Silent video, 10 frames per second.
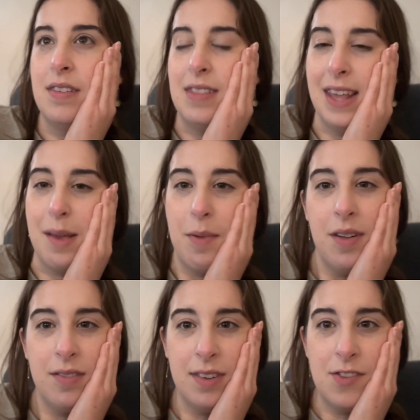to think
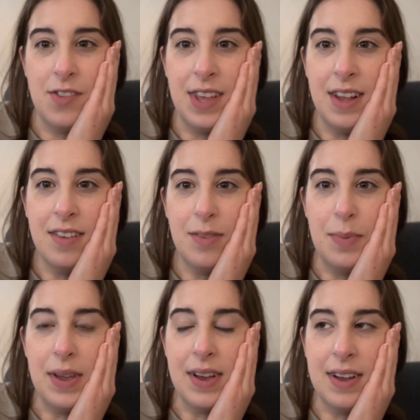about such things
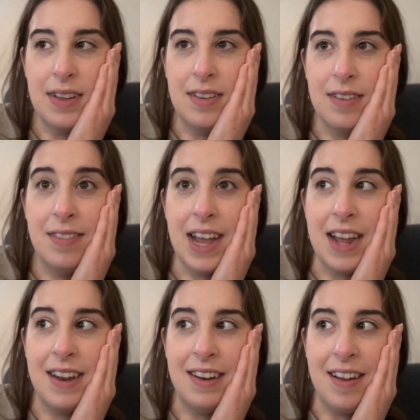because that